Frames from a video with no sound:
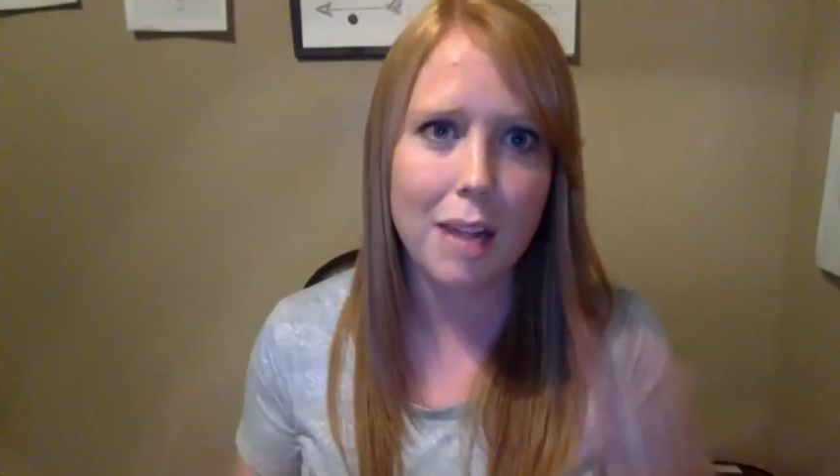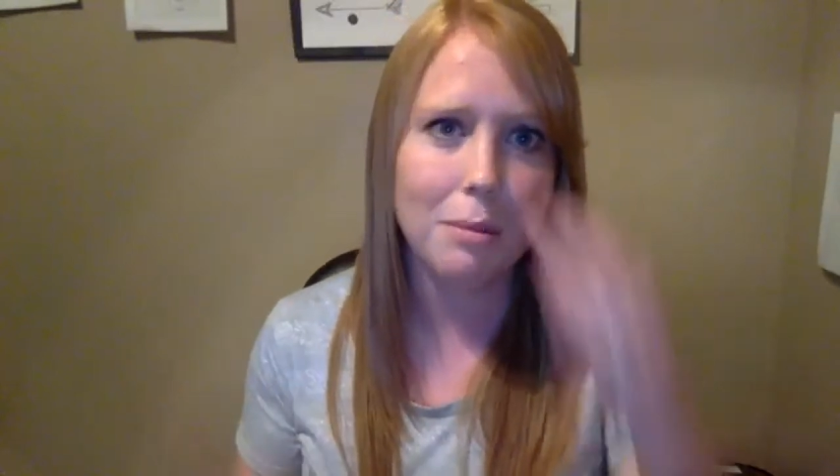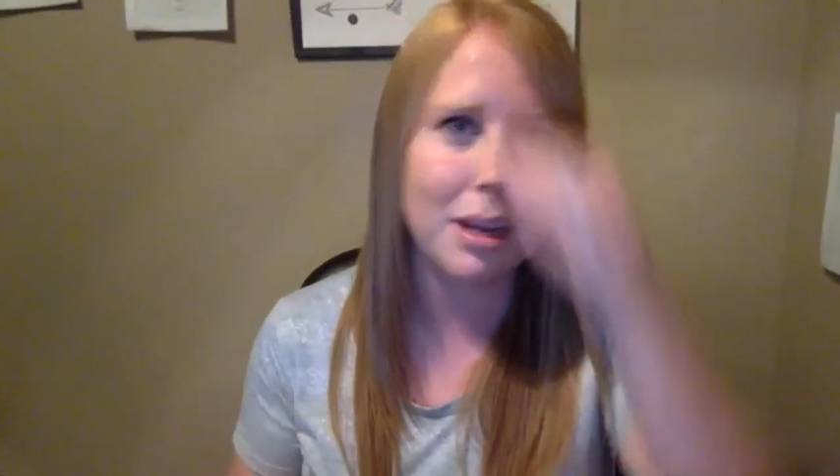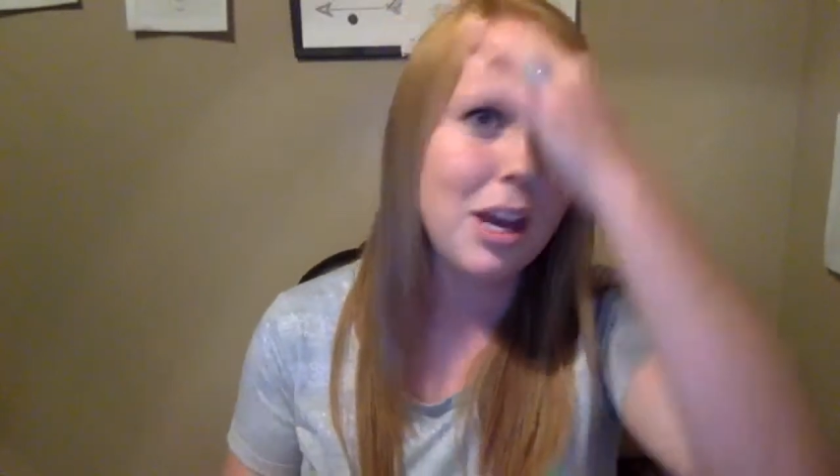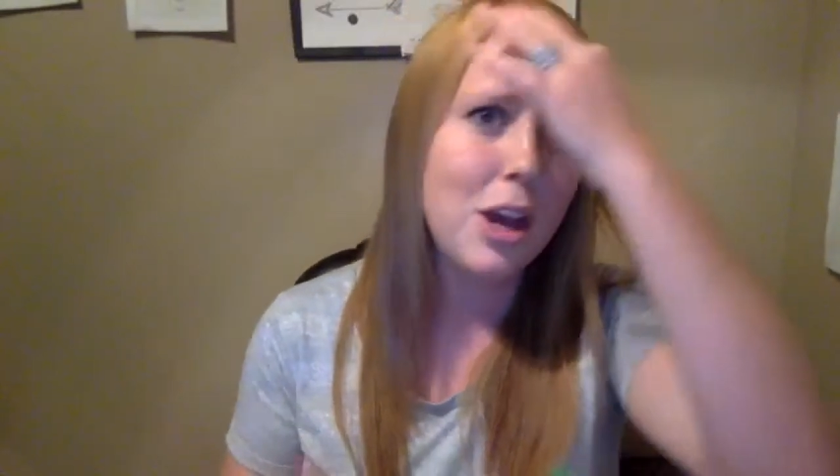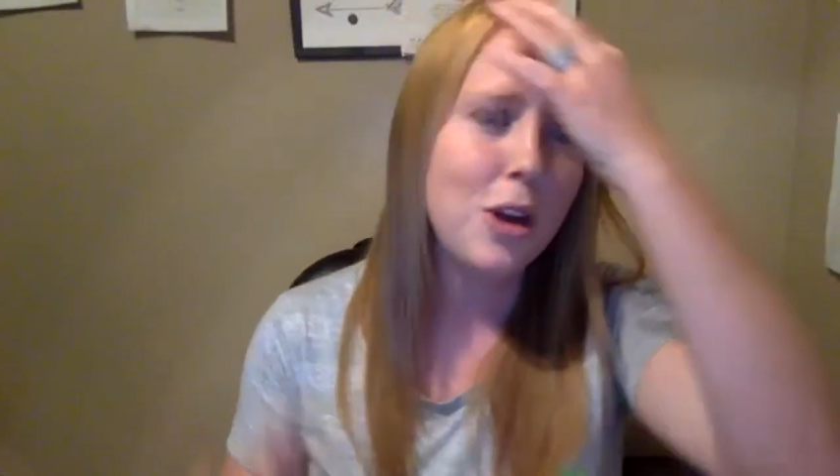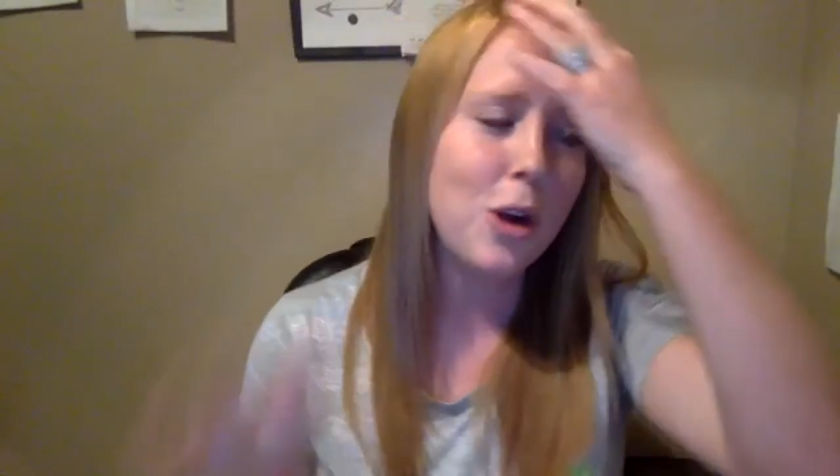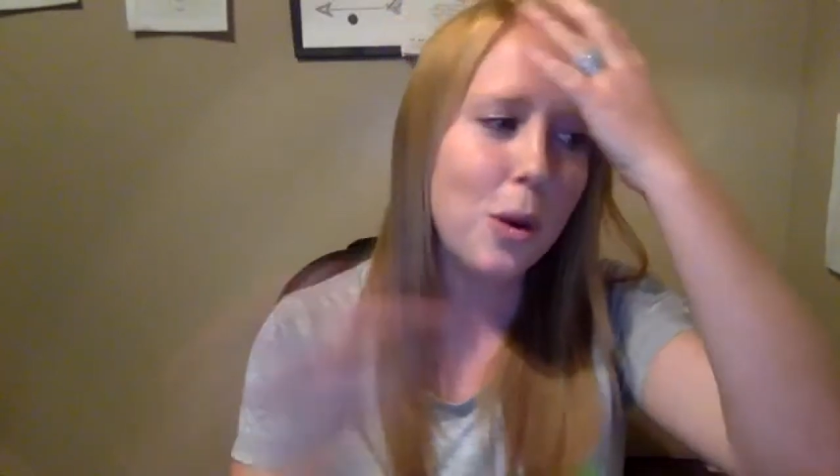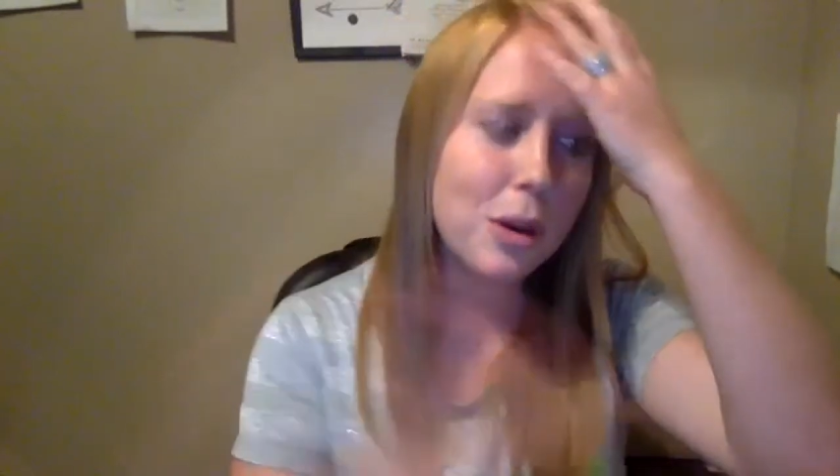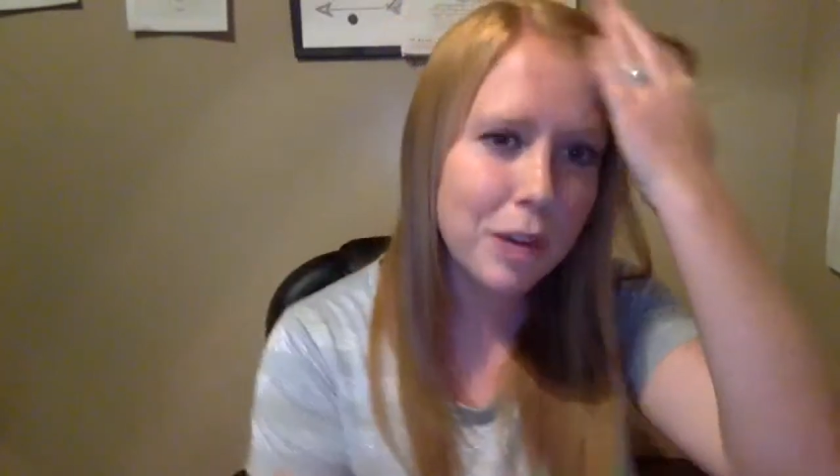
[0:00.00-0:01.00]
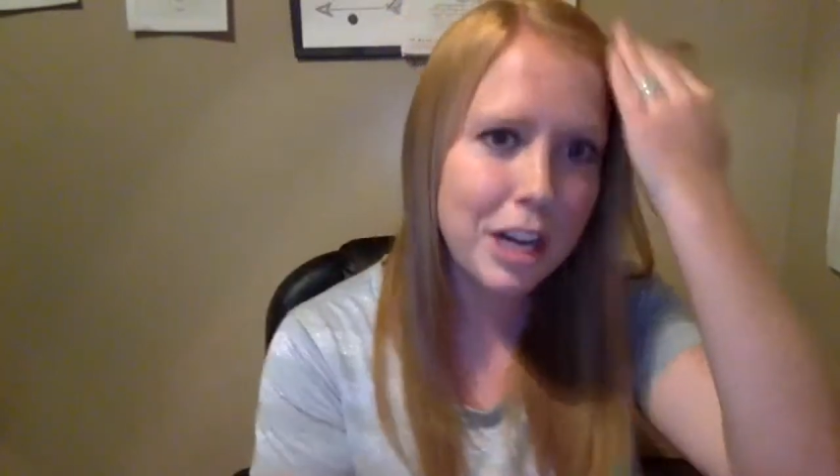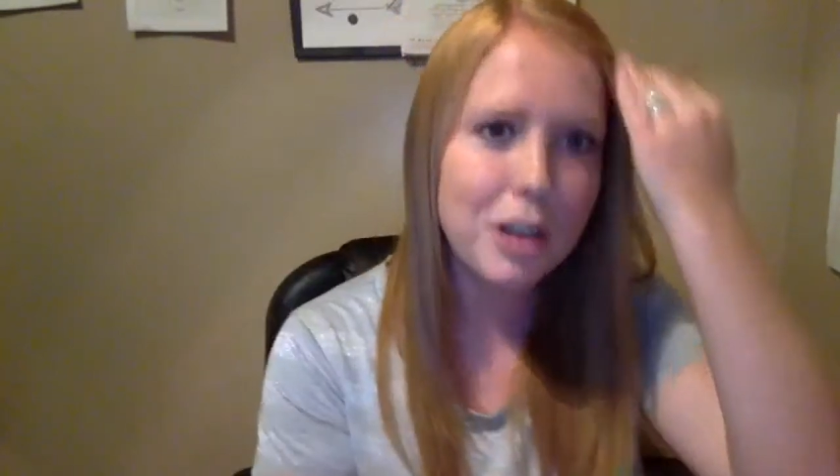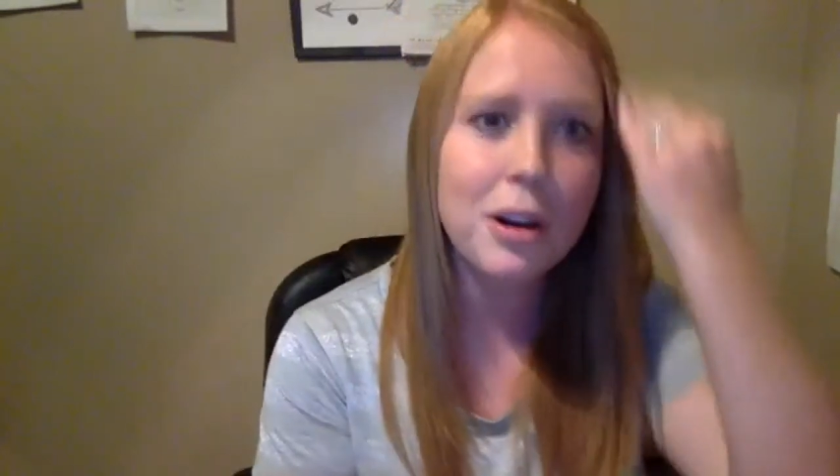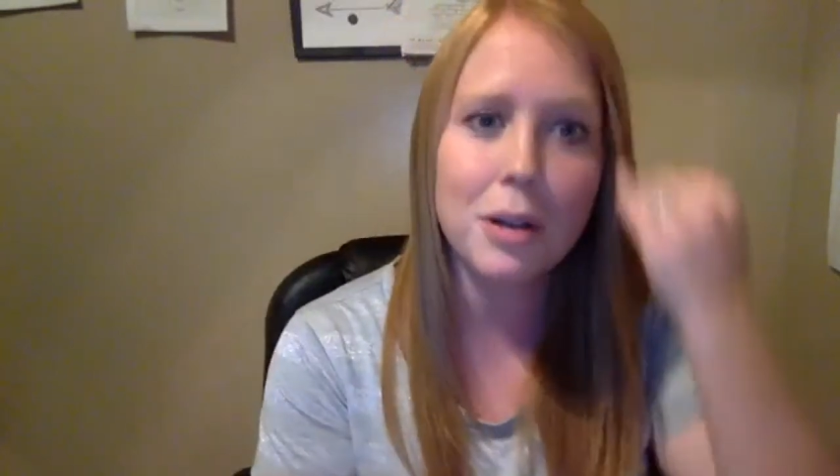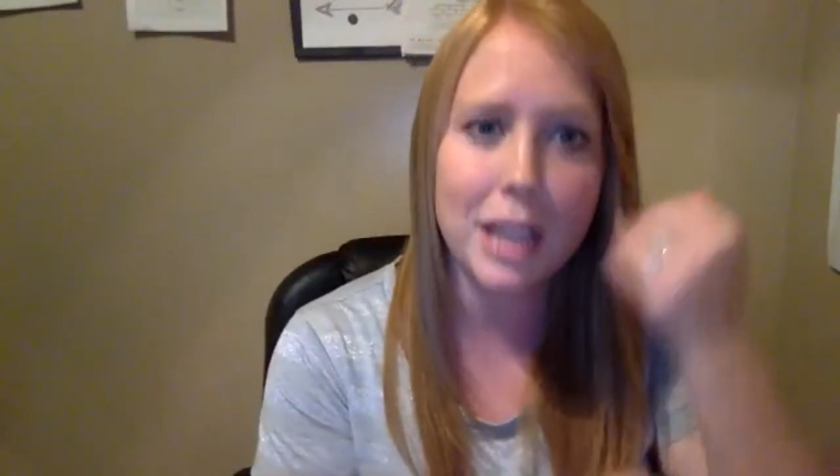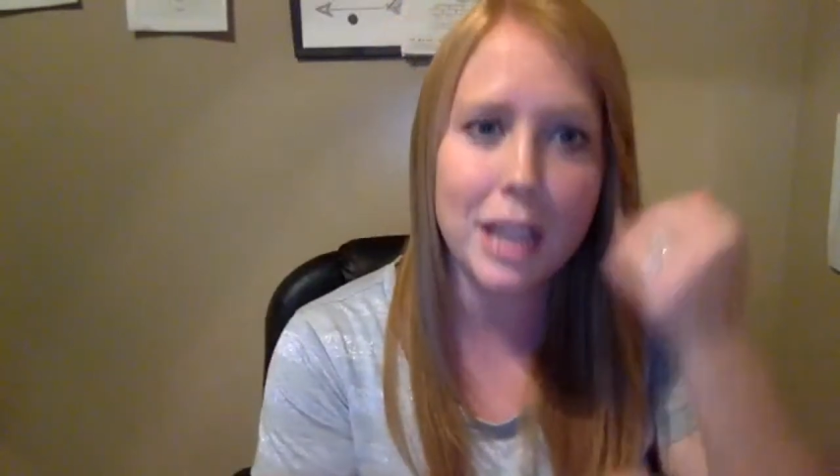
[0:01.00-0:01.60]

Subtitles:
but go and read her,